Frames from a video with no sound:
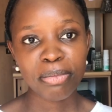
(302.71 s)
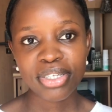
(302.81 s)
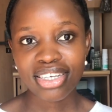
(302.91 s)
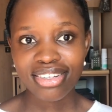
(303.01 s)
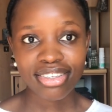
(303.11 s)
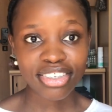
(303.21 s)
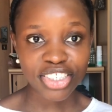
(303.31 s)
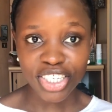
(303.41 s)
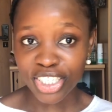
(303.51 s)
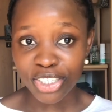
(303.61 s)
important search
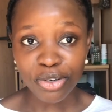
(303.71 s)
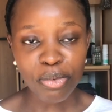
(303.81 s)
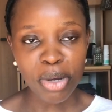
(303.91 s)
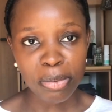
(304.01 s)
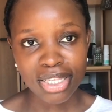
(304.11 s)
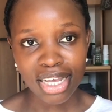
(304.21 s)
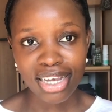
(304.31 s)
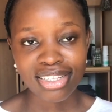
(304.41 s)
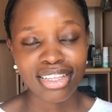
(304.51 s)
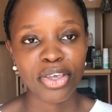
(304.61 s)
engine or
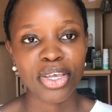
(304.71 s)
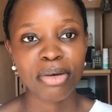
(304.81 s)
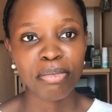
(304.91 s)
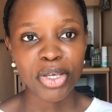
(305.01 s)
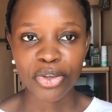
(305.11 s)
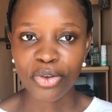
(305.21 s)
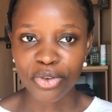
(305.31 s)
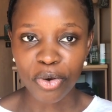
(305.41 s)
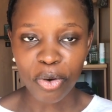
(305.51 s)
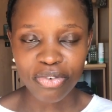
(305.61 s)
website that you can make use
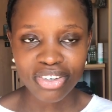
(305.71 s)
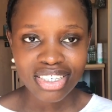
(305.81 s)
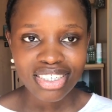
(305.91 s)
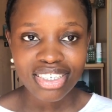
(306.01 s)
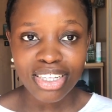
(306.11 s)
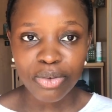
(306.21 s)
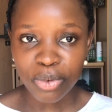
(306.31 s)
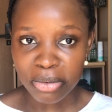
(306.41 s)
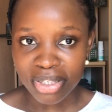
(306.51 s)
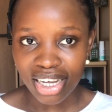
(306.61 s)
of, these
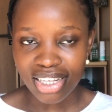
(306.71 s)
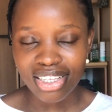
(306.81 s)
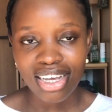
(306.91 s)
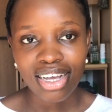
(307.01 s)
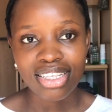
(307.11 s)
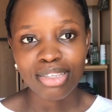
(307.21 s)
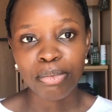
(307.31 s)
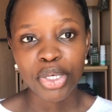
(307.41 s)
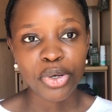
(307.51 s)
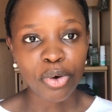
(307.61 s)
websites has
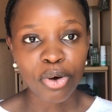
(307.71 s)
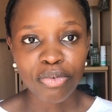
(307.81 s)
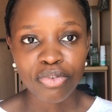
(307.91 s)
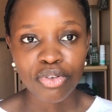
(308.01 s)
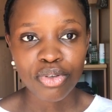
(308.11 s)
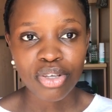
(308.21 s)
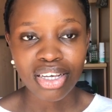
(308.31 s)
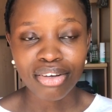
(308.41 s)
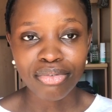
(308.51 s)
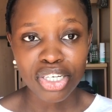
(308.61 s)
been of
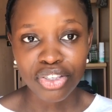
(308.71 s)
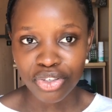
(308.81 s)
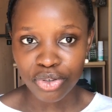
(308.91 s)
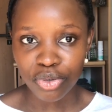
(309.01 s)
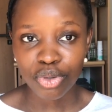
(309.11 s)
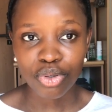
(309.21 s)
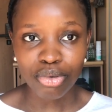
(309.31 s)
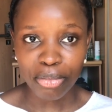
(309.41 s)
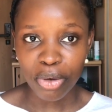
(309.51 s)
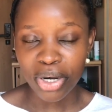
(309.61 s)
great use to
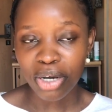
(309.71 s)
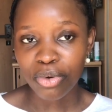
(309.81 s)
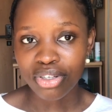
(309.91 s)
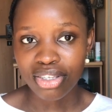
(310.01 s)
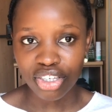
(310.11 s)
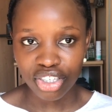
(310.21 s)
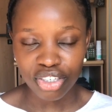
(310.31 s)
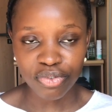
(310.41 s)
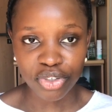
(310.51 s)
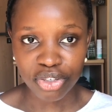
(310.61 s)
me when I was
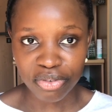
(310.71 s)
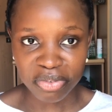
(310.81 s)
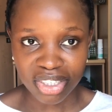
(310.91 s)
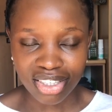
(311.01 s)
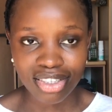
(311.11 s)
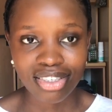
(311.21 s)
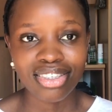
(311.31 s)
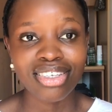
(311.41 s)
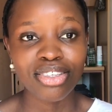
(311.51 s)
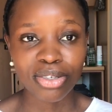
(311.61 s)
searching for universities is